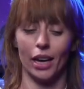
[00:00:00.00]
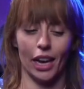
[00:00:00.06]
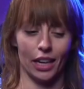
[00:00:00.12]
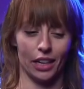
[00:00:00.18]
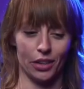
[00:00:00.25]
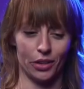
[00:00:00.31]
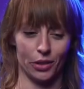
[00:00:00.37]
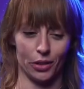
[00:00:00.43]
And
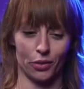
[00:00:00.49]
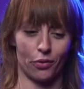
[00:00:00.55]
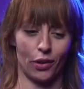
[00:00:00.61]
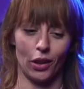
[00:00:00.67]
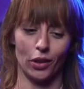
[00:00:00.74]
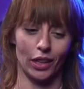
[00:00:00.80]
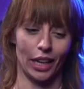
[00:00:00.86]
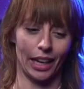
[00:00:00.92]
it just
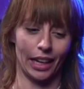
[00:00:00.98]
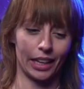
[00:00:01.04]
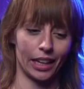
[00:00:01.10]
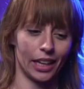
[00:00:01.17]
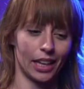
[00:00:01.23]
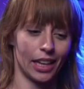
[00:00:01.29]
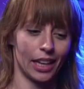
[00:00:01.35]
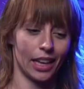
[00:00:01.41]
felt like
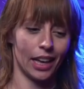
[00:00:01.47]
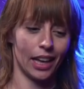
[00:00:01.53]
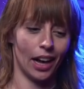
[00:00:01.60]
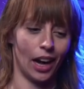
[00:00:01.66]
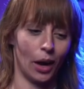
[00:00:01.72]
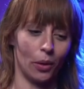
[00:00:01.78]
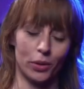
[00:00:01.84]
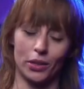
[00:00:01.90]

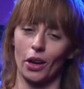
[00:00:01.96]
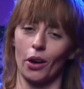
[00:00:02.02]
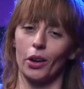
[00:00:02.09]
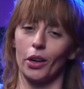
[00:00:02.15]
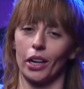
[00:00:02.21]
I was going